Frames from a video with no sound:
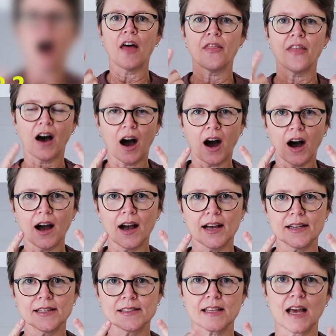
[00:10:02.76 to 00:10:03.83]
The
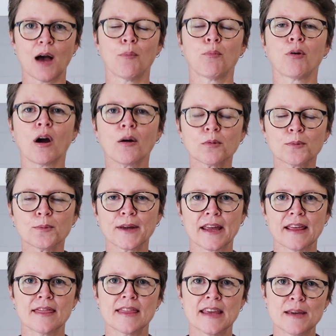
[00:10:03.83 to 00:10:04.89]
eyes are
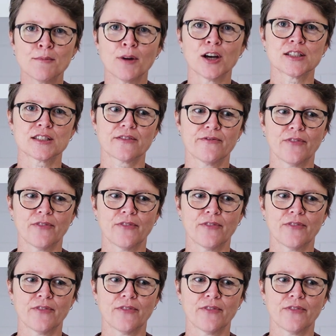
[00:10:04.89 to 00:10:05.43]
probably the most